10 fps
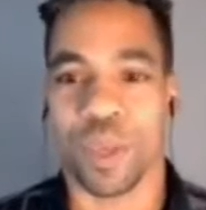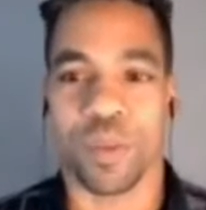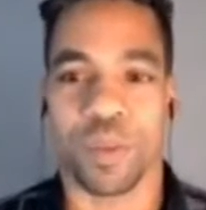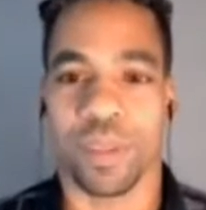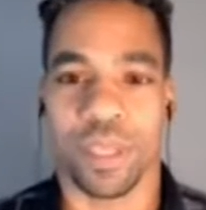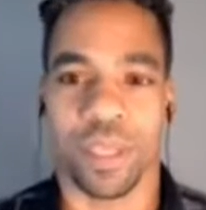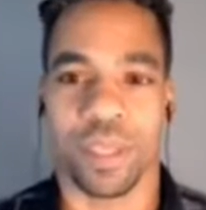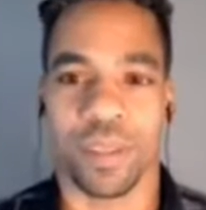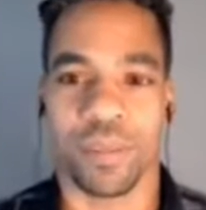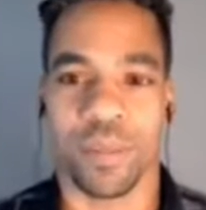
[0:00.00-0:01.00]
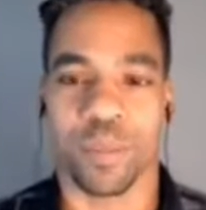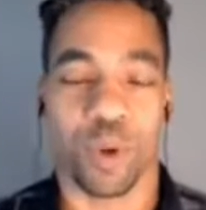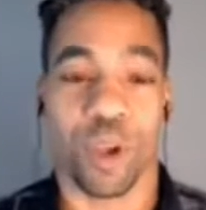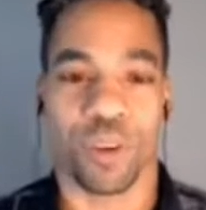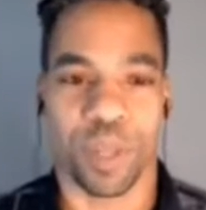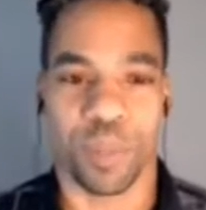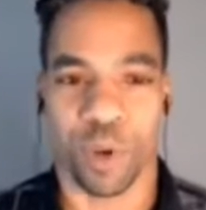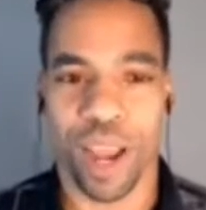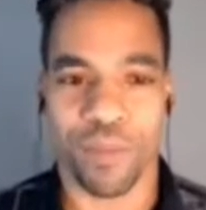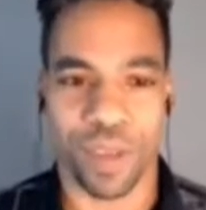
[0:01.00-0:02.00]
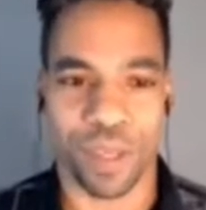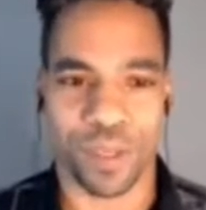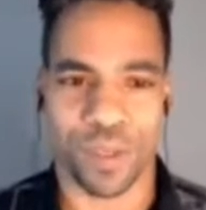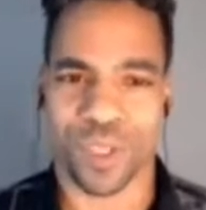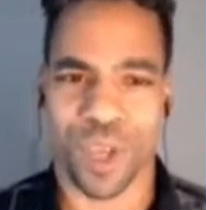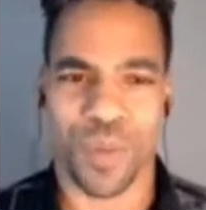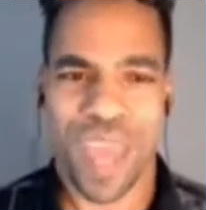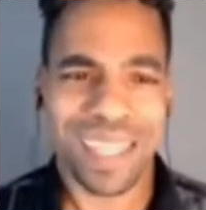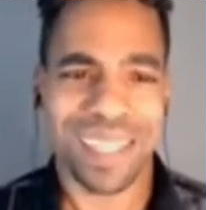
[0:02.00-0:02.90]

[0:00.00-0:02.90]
the the broader demographics, and so